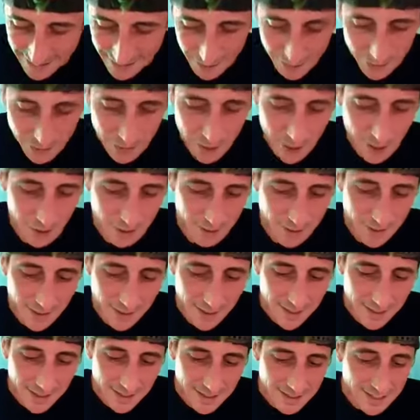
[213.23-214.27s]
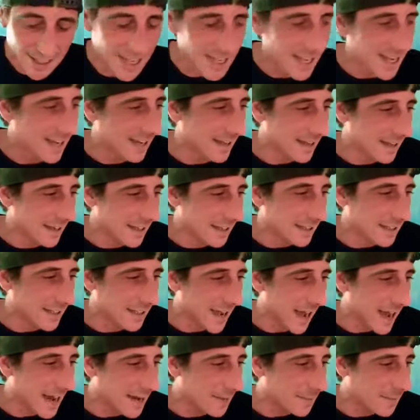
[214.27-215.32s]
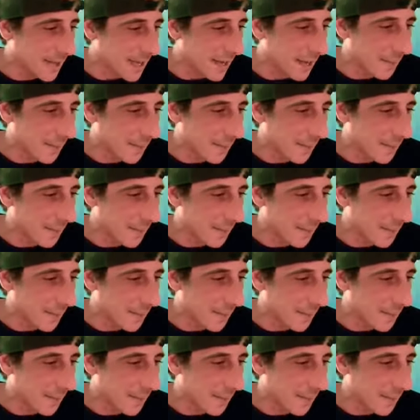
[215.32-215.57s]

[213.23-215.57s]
Dude, see? You gotta be